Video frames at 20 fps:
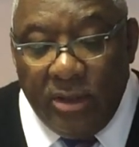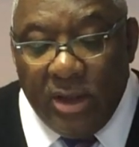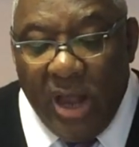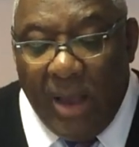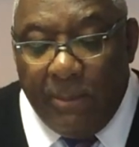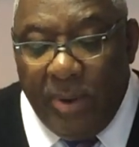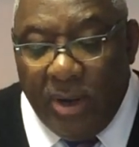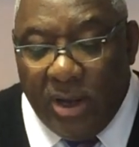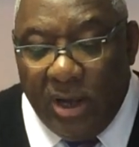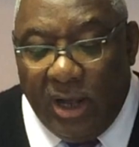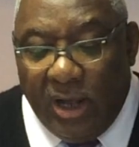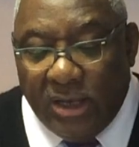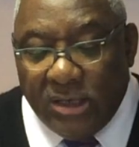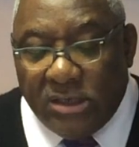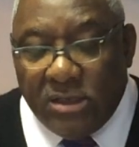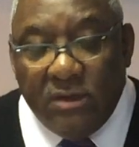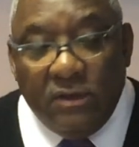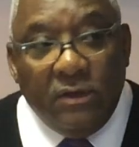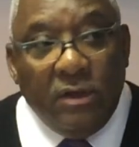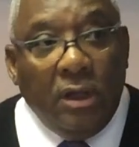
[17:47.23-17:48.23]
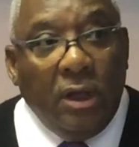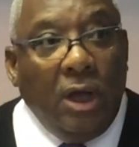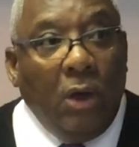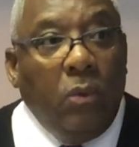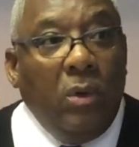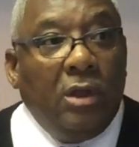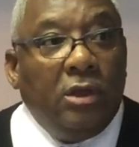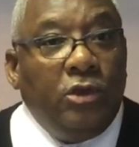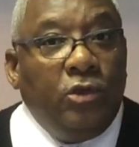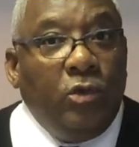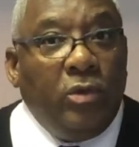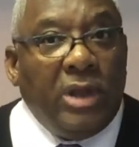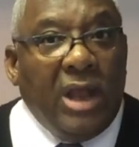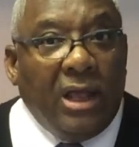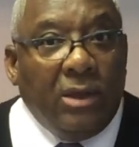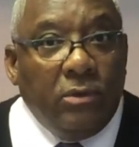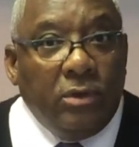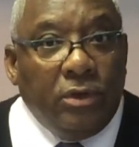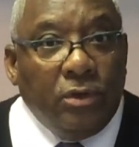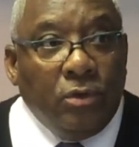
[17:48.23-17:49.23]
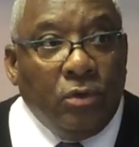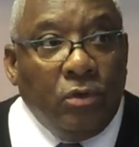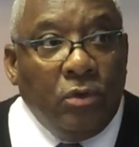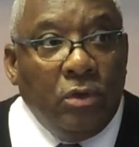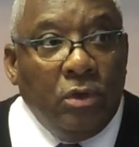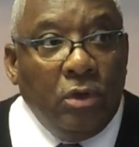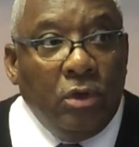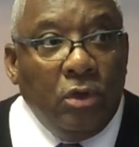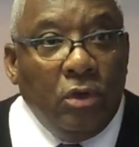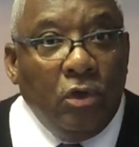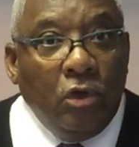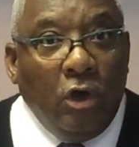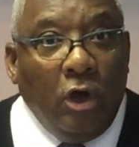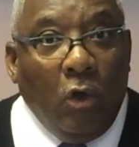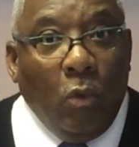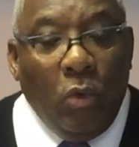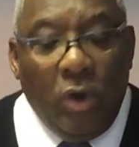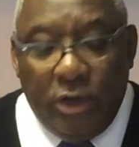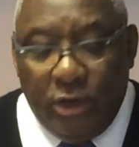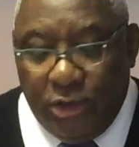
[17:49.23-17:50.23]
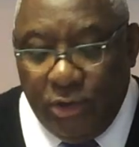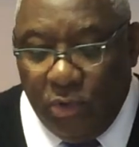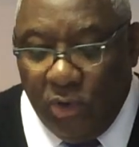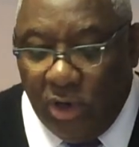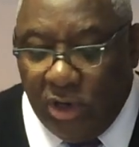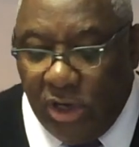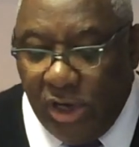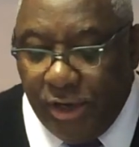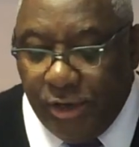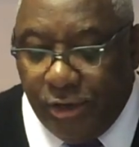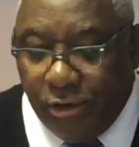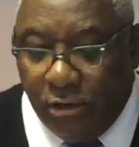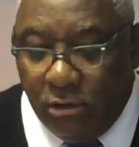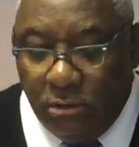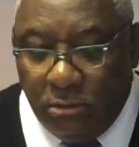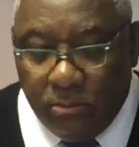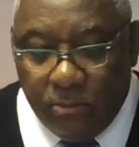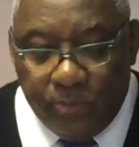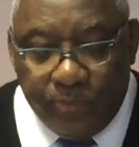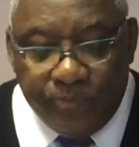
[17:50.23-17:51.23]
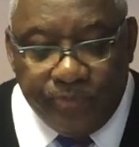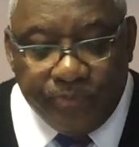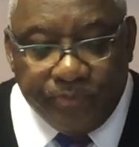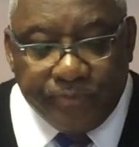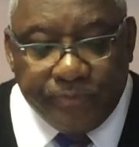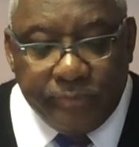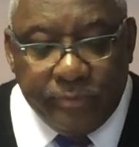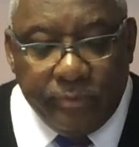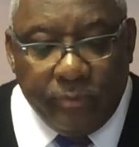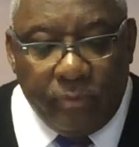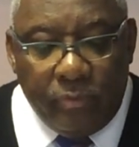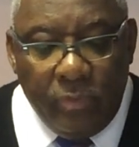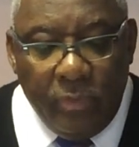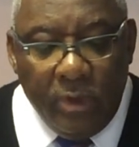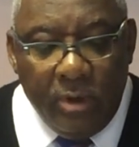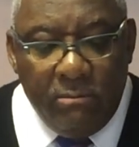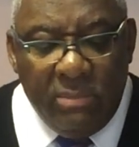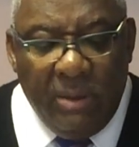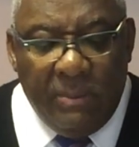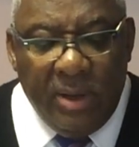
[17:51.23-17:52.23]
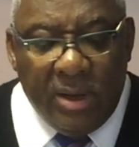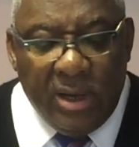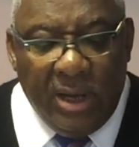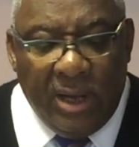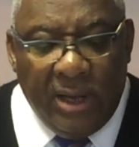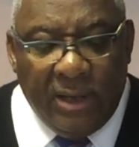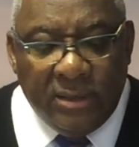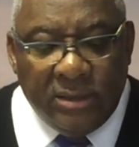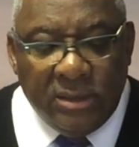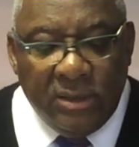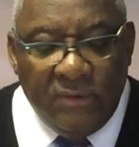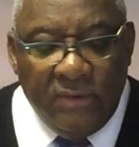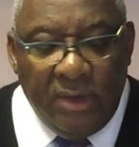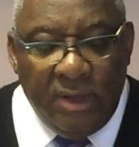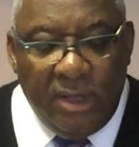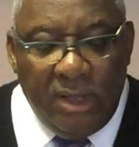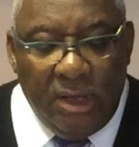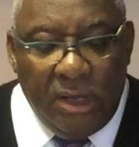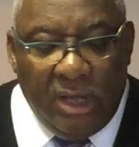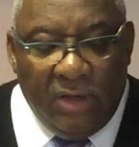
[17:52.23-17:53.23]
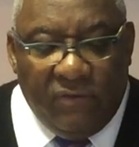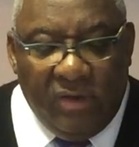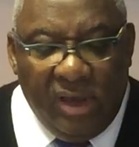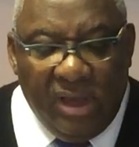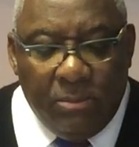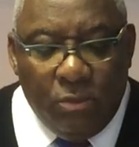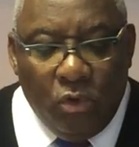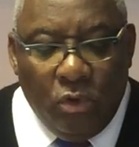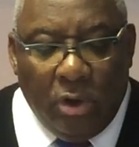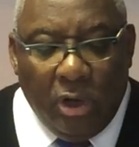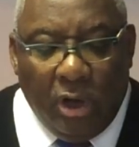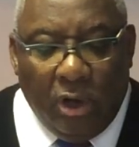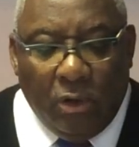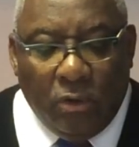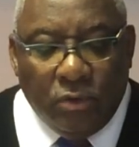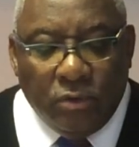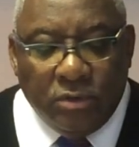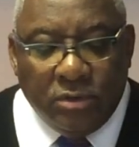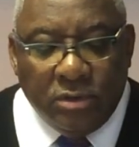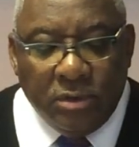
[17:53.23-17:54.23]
not because of what you and I would do, or would do, or could do, but because of him who calls.